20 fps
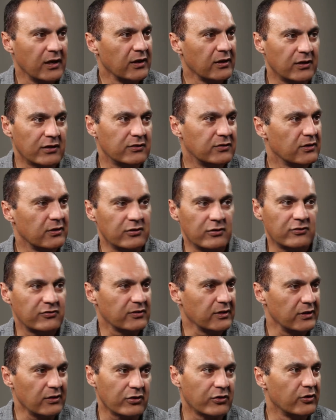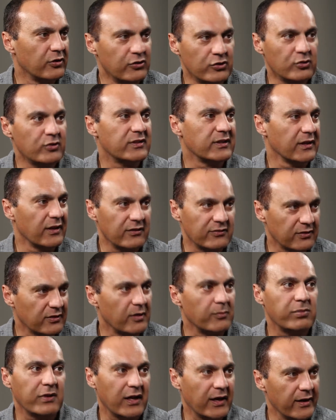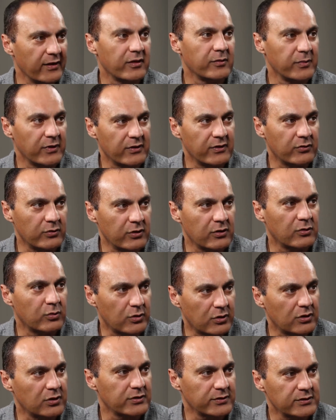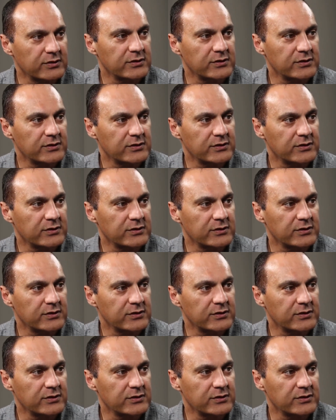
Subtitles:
continuously learn new things and apply them in the real world.